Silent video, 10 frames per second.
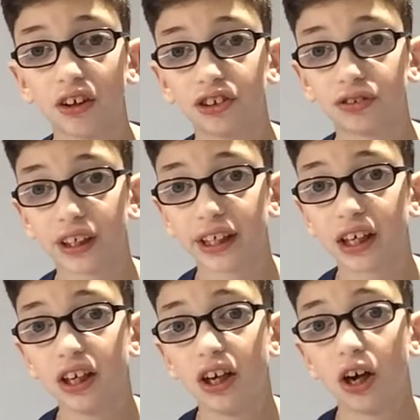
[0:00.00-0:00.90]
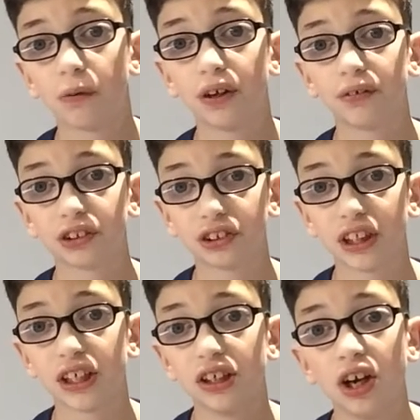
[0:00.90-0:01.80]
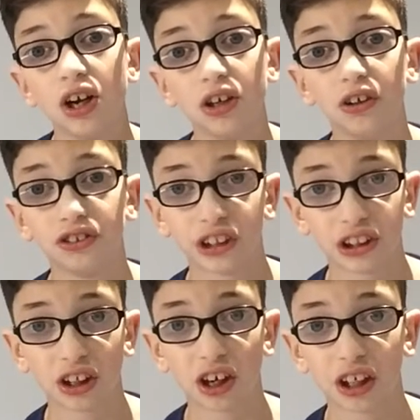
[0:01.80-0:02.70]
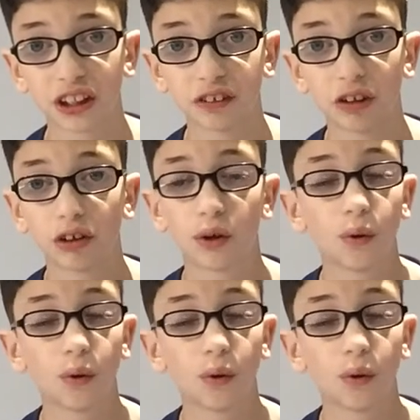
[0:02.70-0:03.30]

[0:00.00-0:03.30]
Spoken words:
last week when losing to Huddersfield.